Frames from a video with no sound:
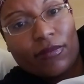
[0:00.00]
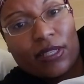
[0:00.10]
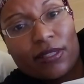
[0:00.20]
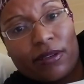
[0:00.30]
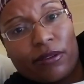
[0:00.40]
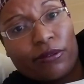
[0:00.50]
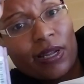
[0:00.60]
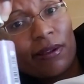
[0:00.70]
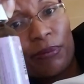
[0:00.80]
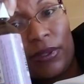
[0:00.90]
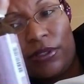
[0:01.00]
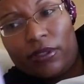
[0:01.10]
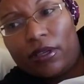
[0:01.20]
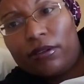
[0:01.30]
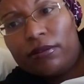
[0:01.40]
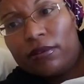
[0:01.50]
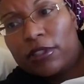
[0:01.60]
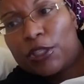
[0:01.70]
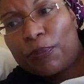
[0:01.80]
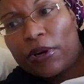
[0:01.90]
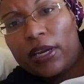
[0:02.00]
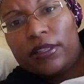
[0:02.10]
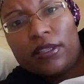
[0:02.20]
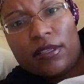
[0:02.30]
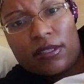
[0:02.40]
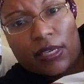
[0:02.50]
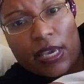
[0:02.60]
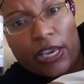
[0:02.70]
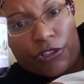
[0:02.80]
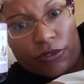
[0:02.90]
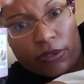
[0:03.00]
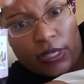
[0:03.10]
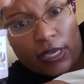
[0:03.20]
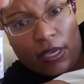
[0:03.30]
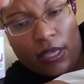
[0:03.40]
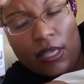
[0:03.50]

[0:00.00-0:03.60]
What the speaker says: So I've been, spraying this occasionally